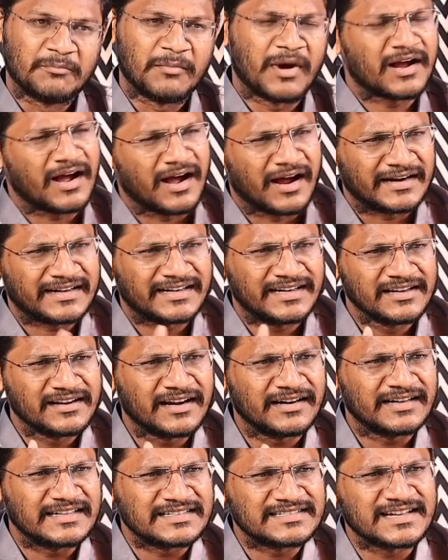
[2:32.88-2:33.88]
Baga hurting
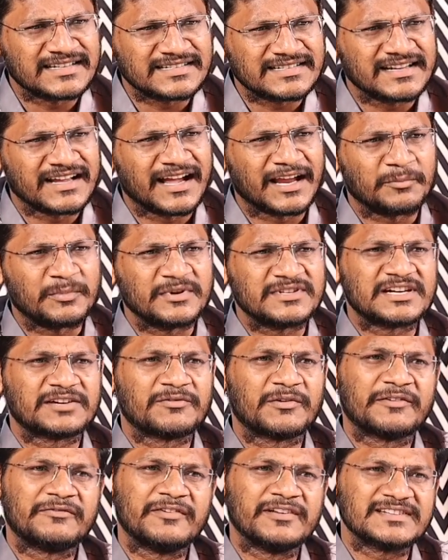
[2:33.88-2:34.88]
or disgusting
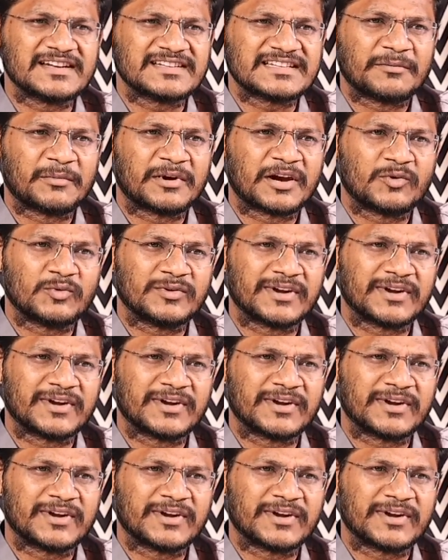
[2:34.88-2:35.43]
anipinchetundi features emana